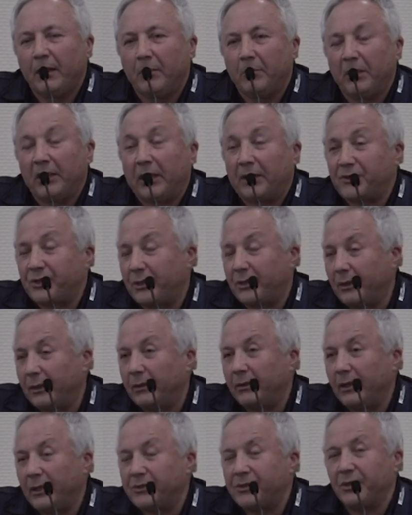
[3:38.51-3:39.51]
But that's
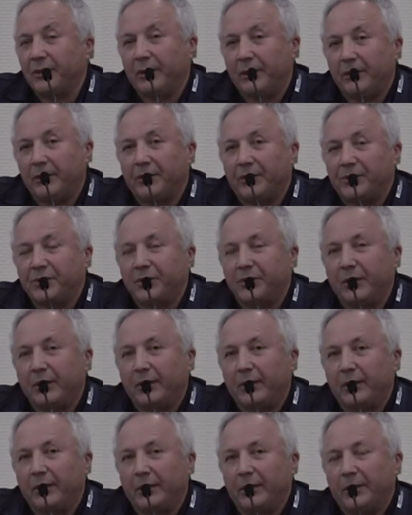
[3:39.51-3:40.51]
an
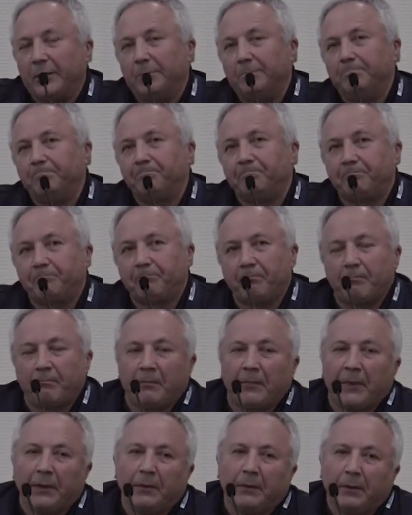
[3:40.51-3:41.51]
interesting,
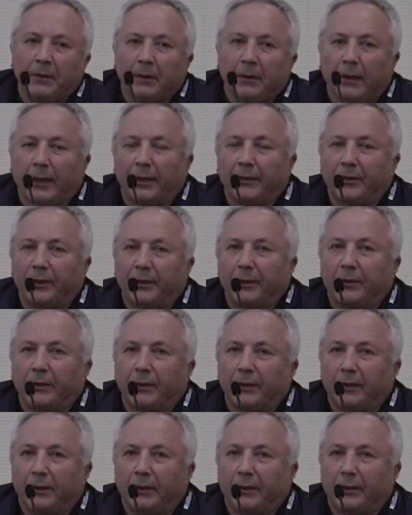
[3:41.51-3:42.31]
I think,